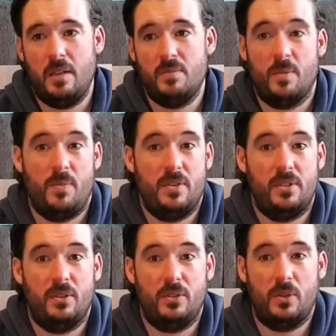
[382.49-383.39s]
Something that's
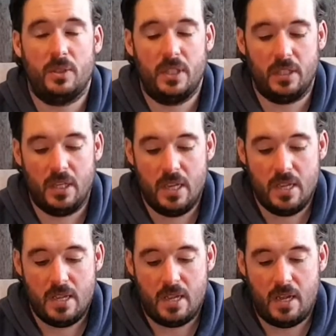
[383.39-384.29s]
non-toxic.
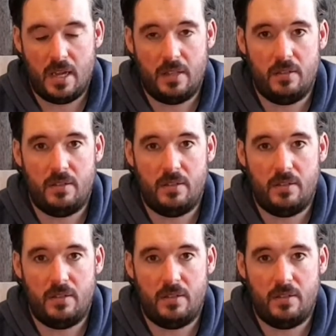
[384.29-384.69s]
And